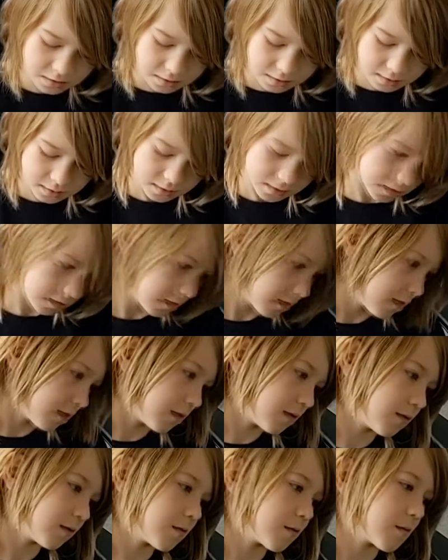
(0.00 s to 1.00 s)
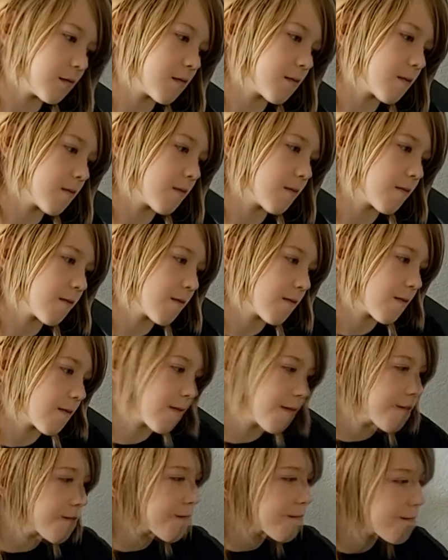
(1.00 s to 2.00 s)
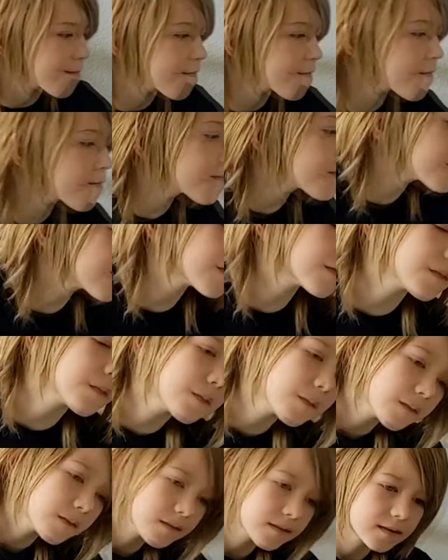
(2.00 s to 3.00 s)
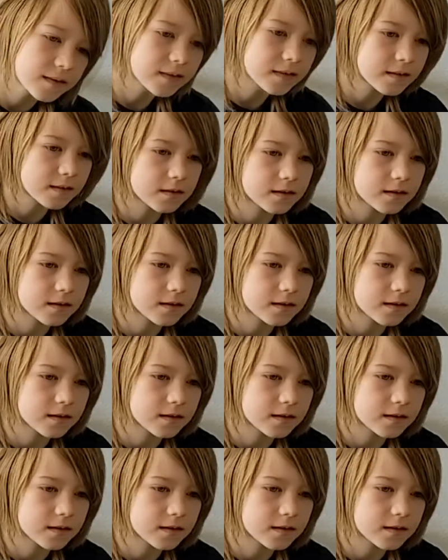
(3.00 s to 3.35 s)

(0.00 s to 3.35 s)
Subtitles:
just a regular pen versus a paper, which one's more dense?